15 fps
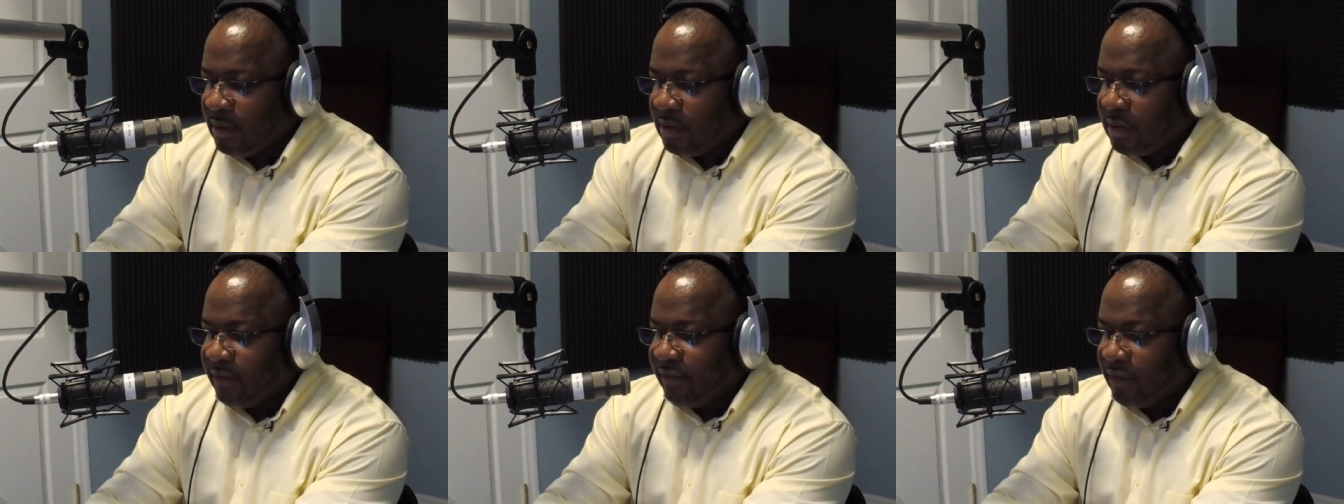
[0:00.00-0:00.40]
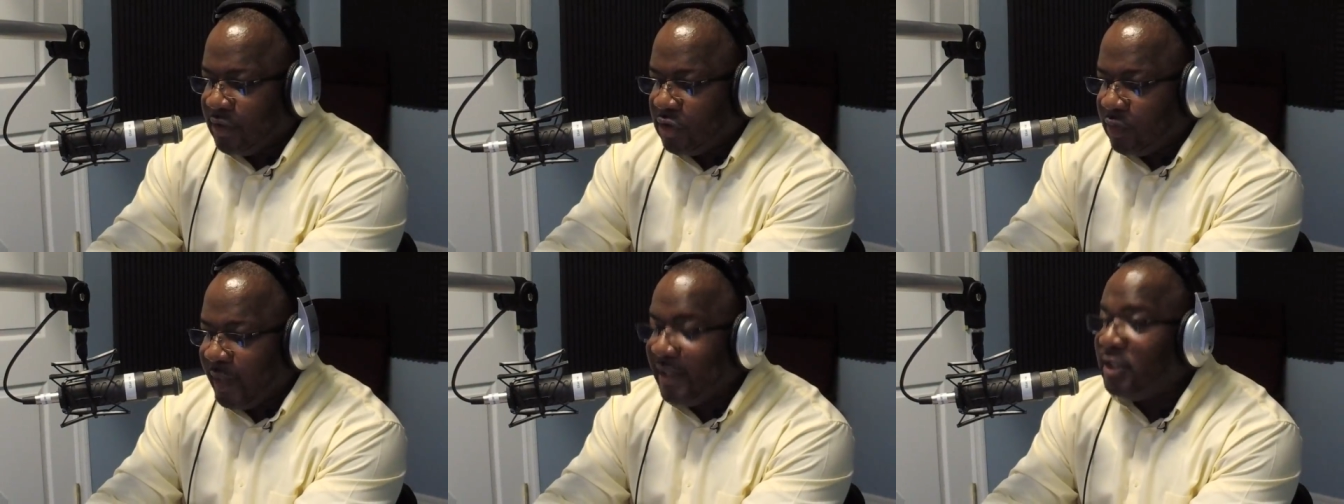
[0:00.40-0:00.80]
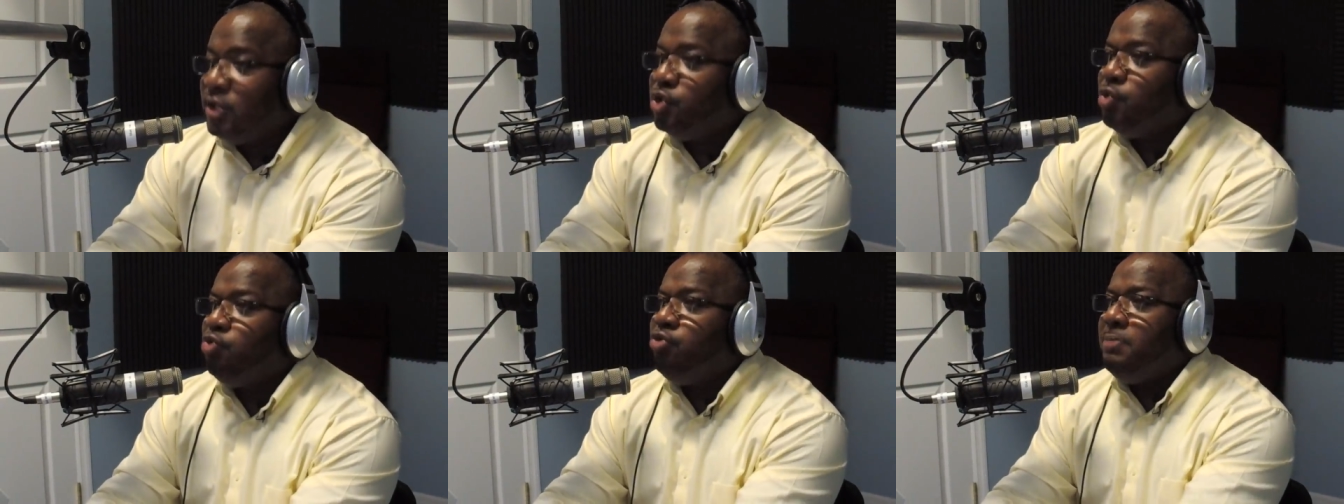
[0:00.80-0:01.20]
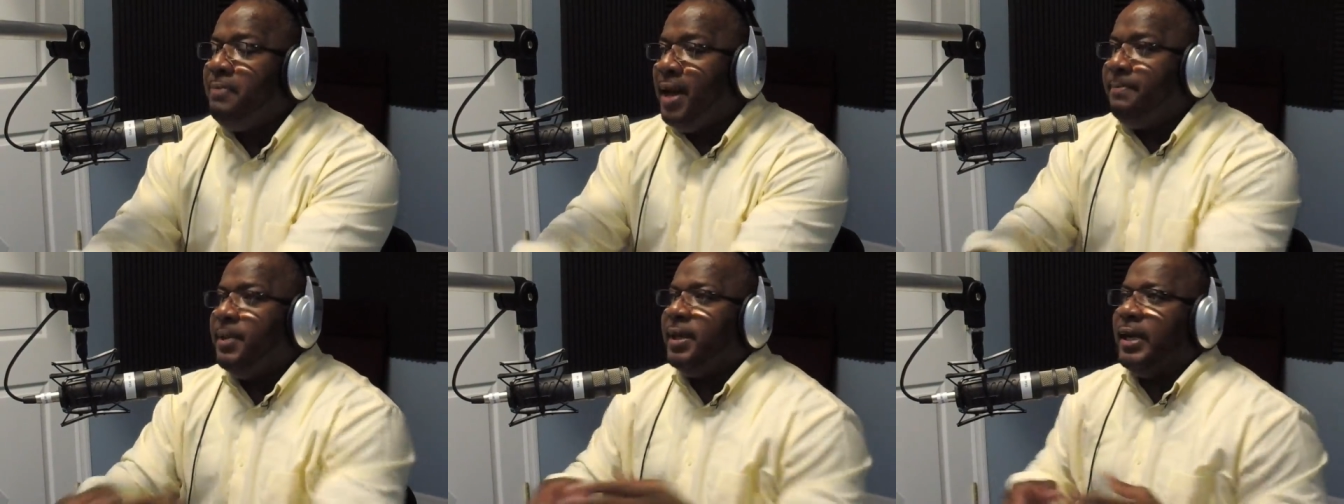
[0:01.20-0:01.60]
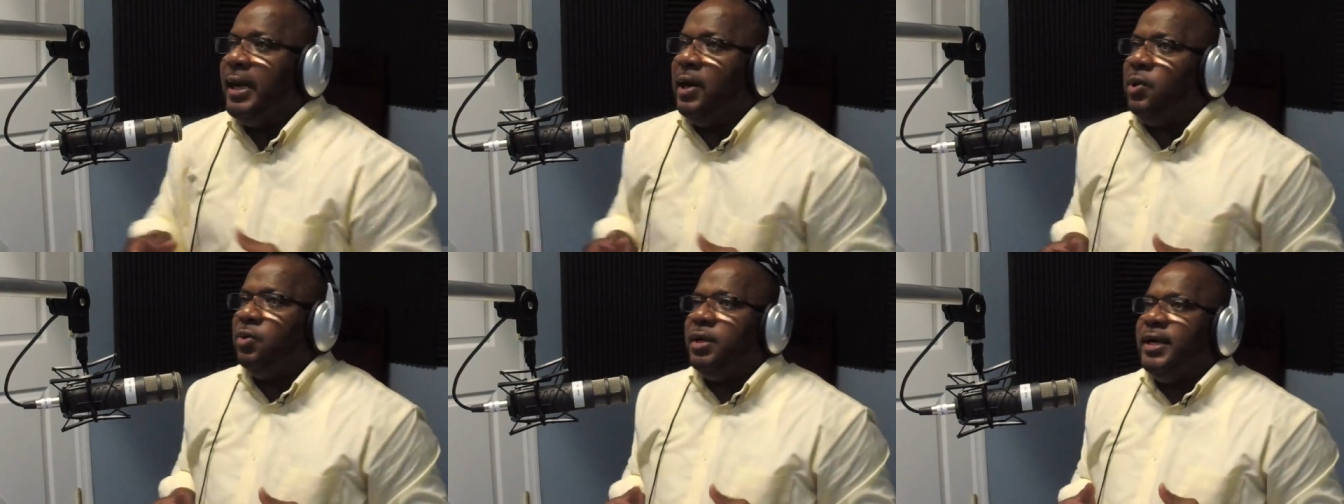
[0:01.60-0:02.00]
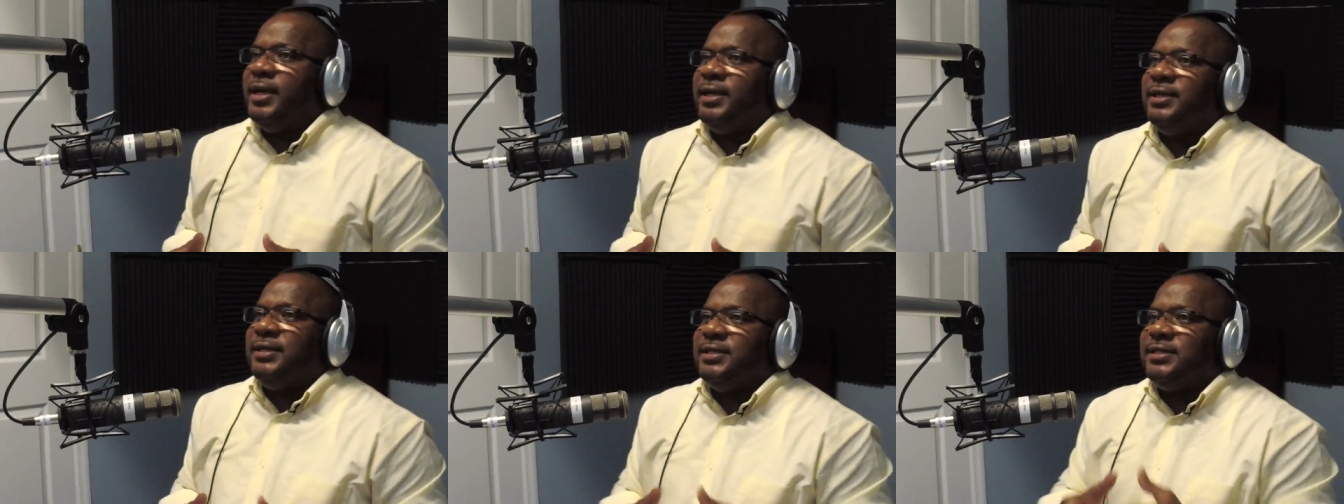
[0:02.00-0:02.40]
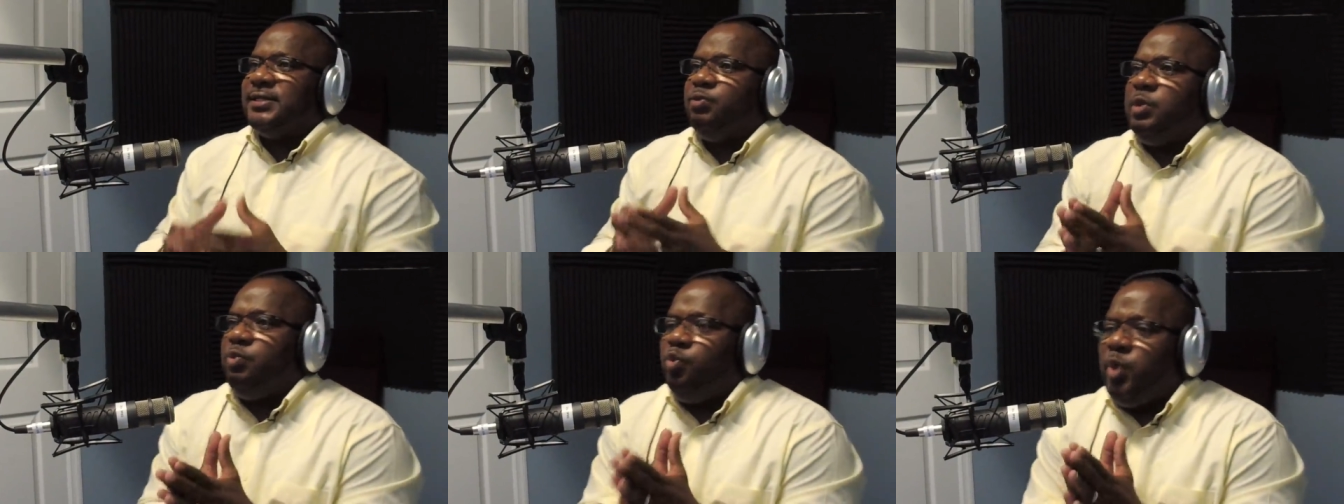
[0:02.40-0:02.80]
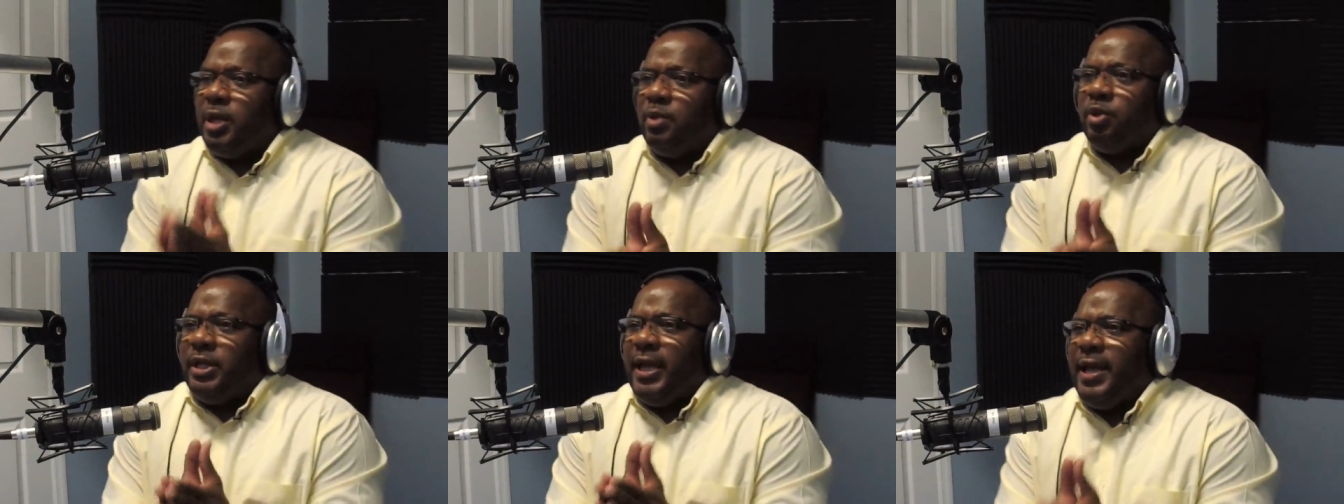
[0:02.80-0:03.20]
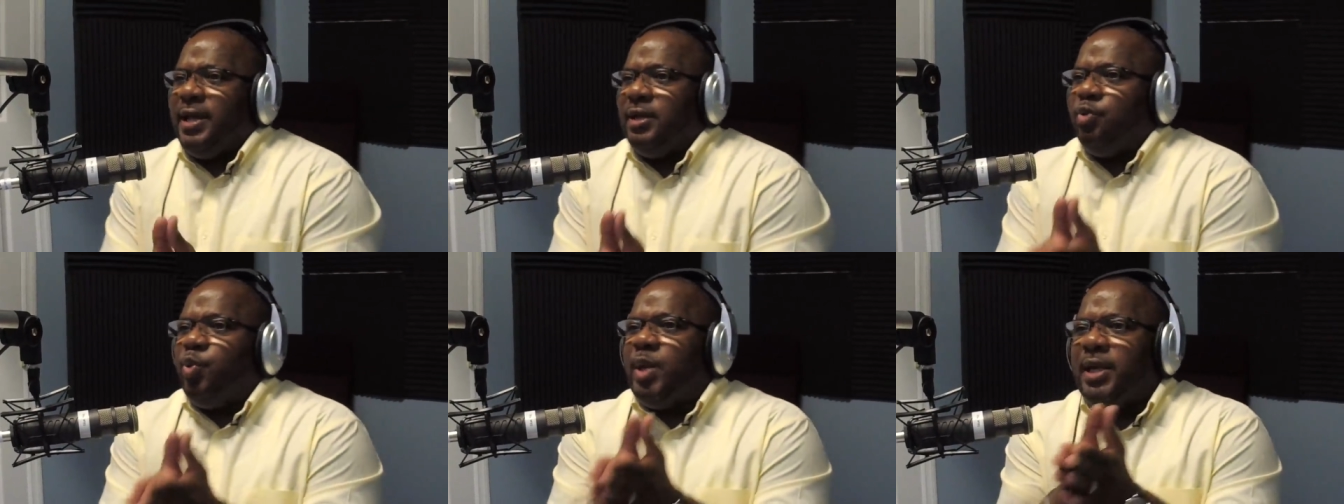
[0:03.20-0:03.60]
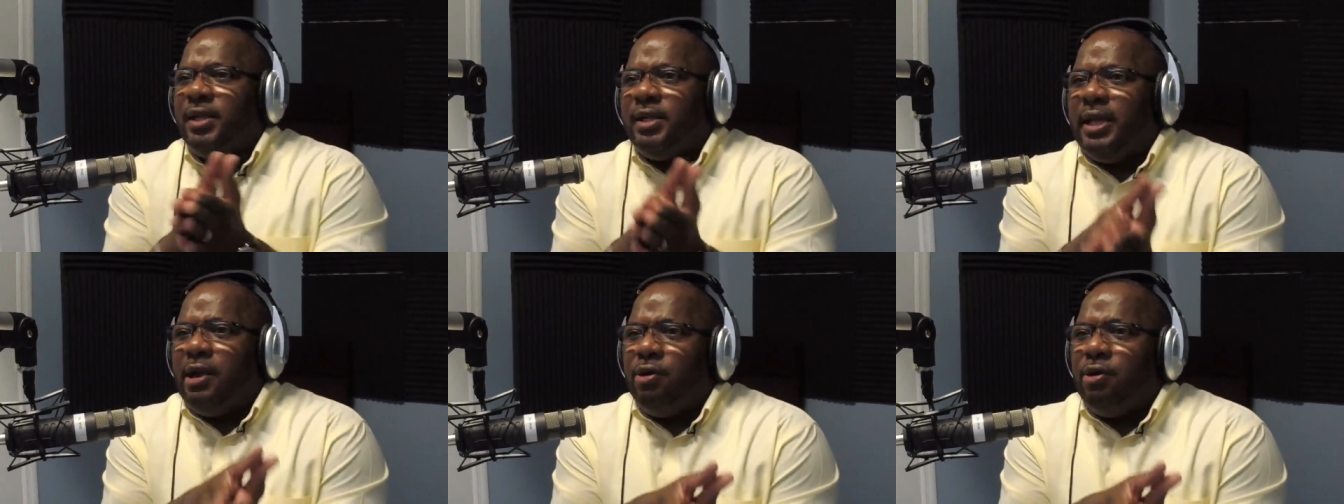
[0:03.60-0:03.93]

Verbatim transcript: to verse 22. Remember now, this, we, we, they, we, they